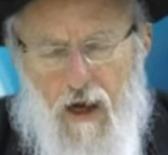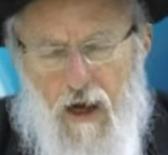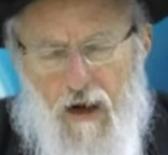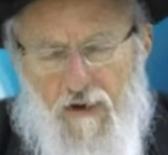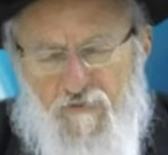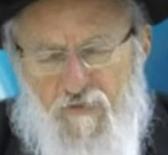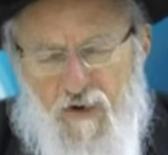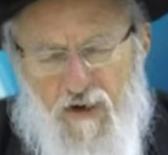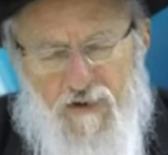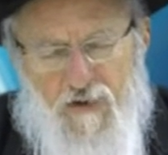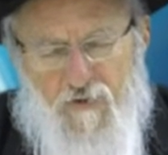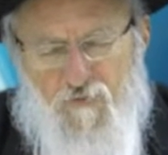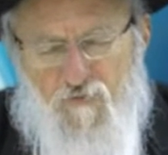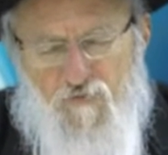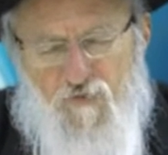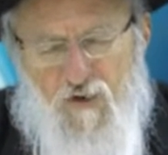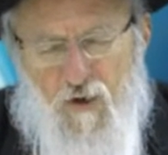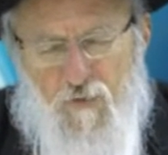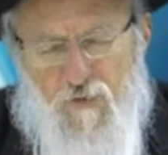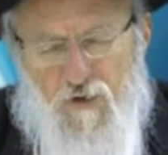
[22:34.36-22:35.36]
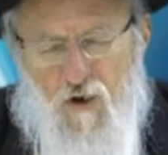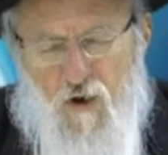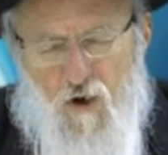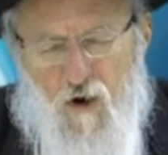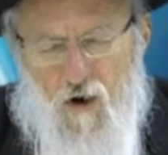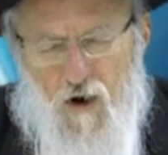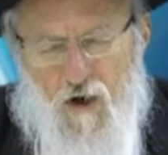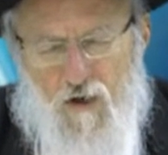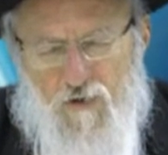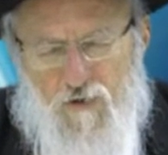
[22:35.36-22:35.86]
I find it very
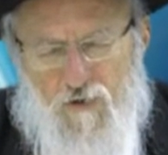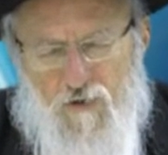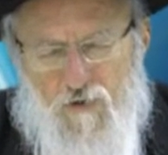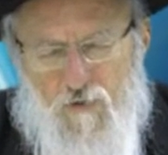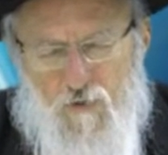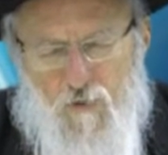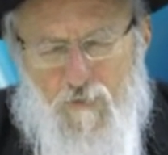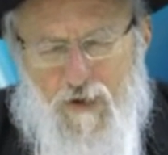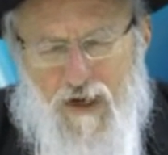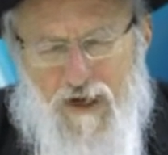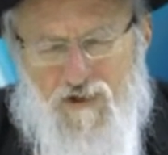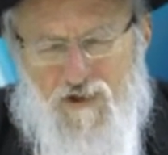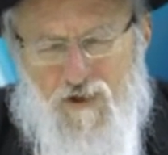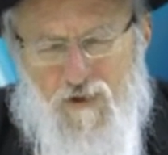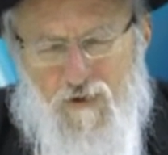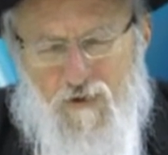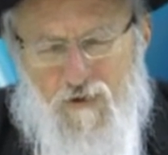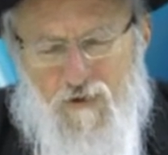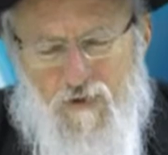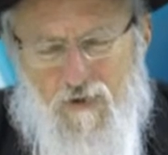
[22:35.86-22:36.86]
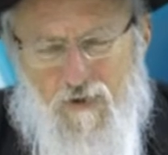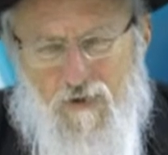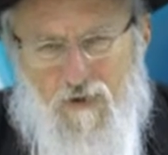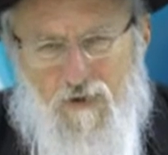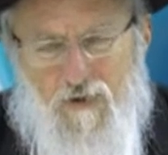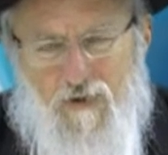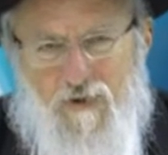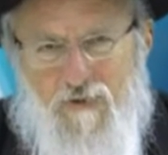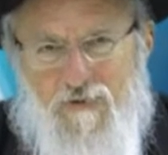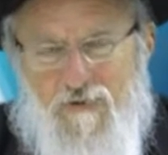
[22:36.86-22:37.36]
hard to imagine
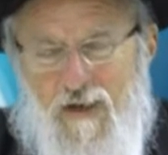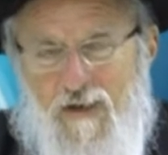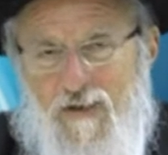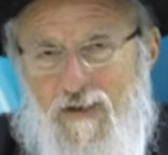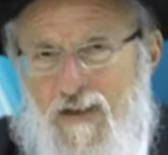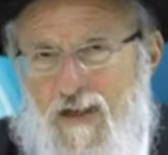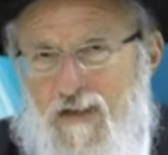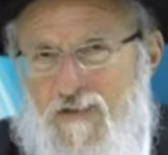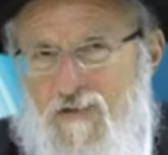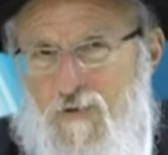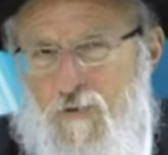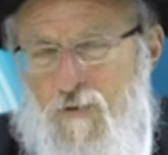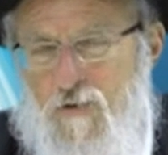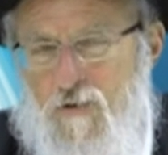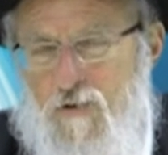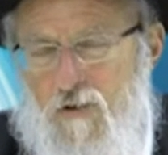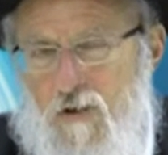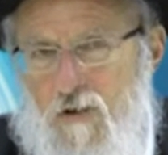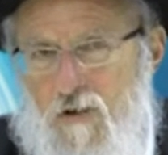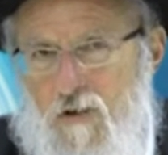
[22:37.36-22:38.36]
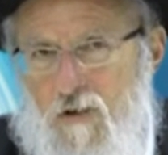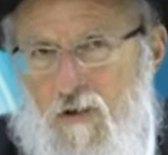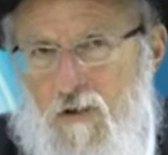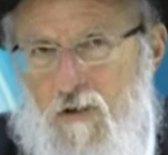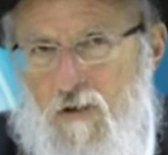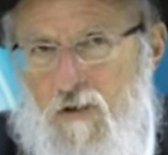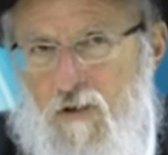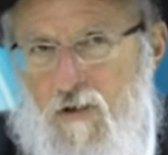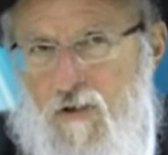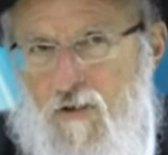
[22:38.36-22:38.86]
taking that seriously.
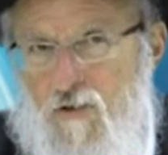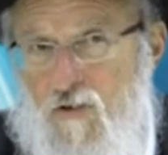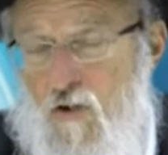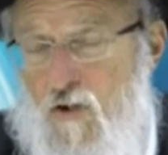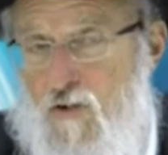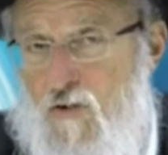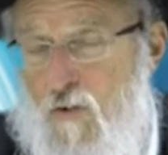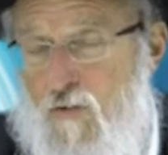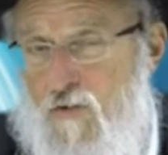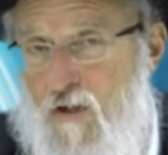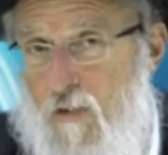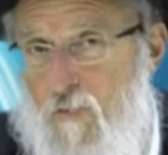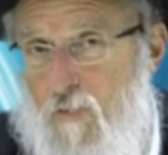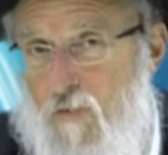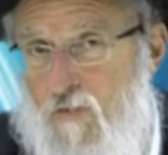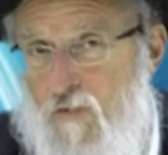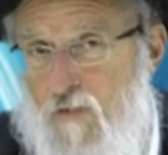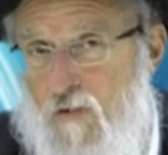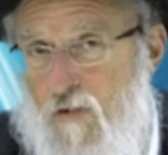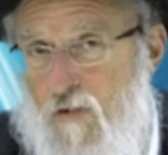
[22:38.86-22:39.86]
There are no tables.